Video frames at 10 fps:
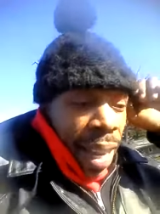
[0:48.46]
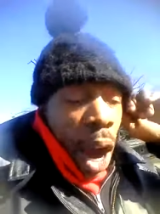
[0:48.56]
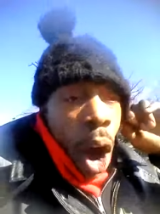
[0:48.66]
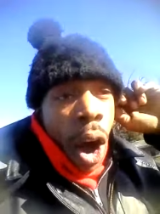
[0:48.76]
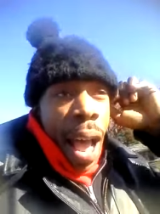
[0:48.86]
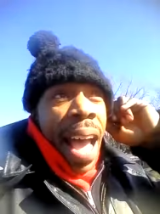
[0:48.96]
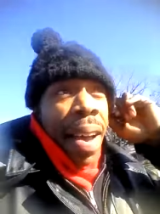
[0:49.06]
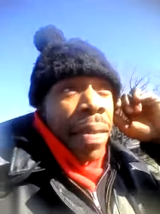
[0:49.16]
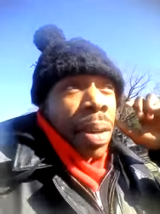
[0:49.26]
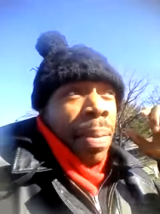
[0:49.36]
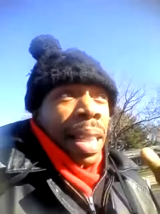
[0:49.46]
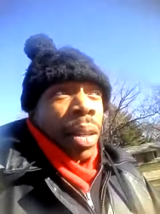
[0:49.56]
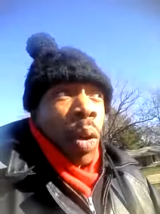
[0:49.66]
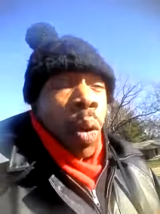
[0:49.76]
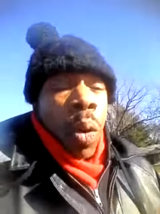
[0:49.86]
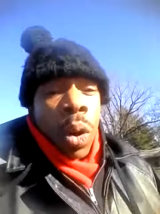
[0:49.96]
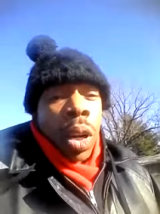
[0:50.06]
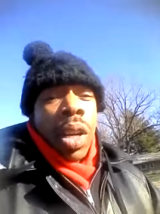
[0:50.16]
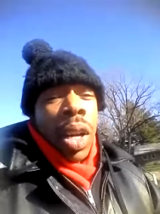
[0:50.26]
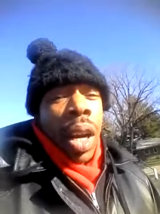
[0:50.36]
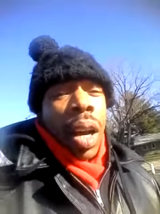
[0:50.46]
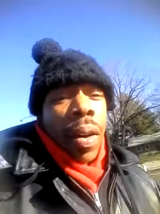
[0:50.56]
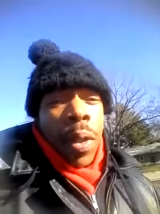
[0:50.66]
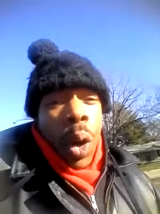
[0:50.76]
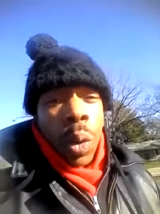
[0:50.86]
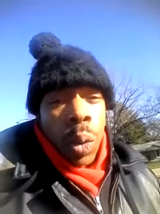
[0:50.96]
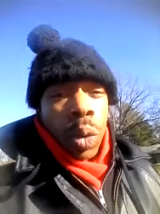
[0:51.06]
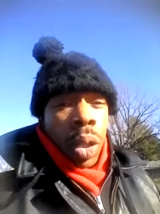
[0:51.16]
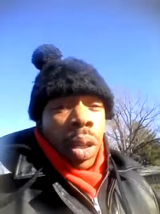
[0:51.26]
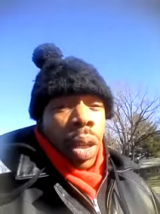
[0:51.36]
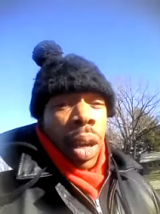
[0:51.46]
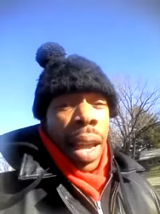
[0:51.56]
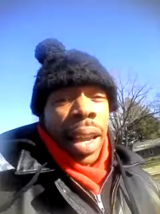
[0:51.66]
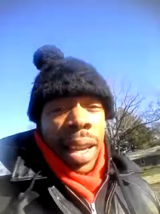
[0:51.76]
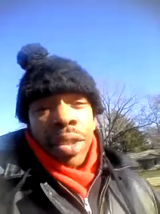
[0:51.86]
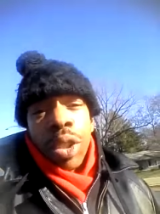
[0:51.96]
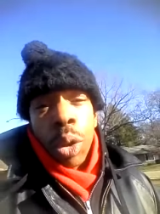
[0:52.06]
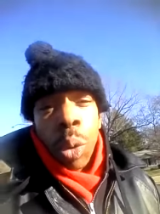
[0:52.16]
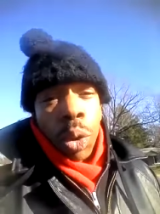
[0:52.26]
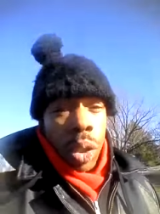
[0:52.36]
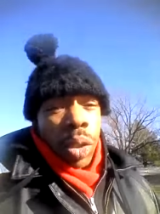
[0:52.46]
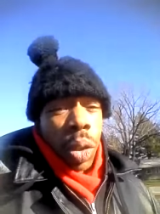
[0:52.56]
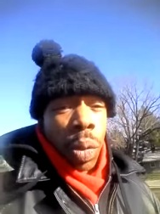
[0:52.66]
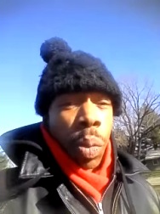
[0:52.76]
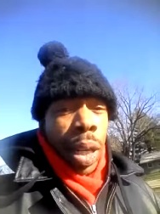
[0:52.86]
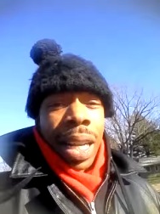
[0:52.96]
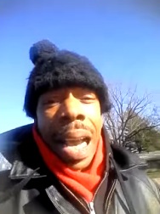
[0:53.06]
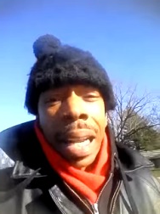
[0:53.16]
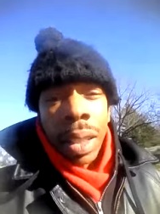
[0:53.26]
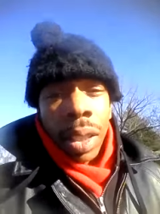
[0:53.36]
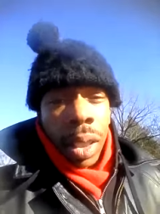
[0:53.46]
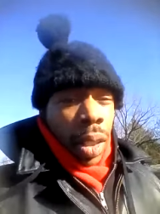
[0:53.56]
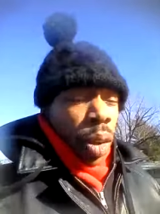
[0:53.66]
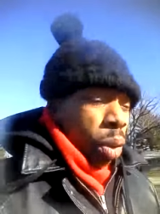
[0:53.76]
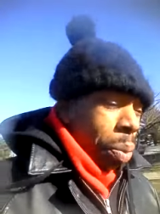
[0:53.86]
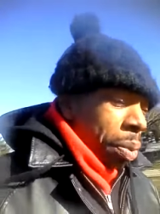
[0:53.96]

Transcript: they all had them at the core of those institutions or whatnot, or some